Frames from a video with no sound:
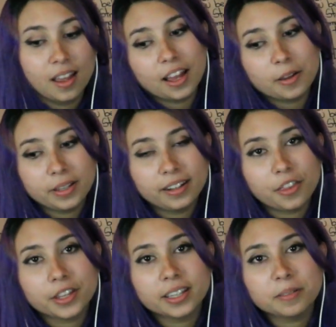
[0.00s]
I mean,
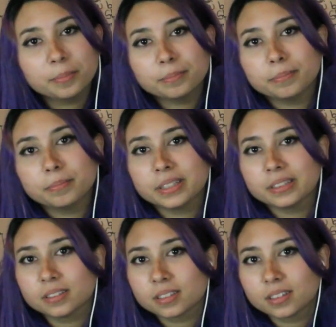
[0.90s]
they can
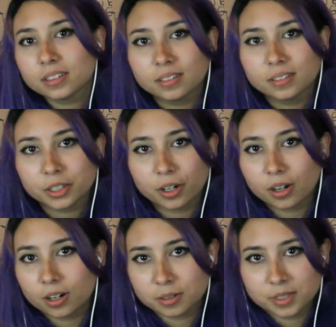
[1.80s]
build her
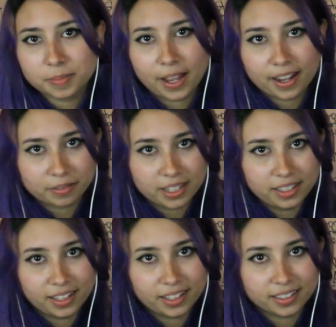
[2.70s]
arms back, right?
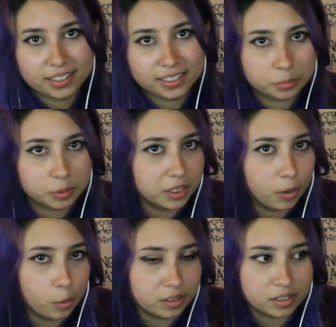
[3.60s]
Like they did with
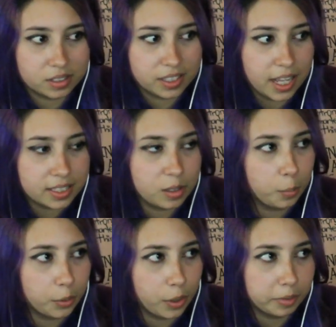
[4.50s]
Coulson, so that's no
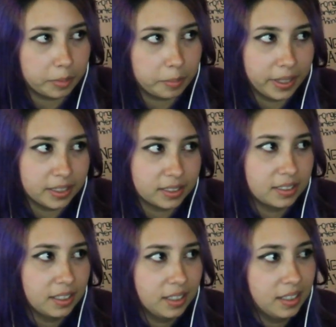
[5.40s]
problem. But,
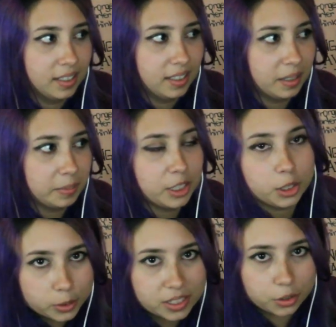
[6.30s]
I mean,
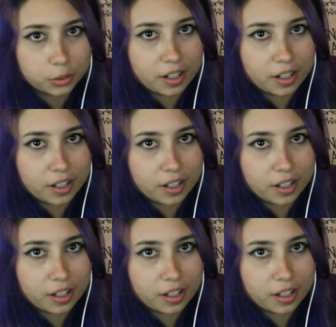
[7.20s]
losing your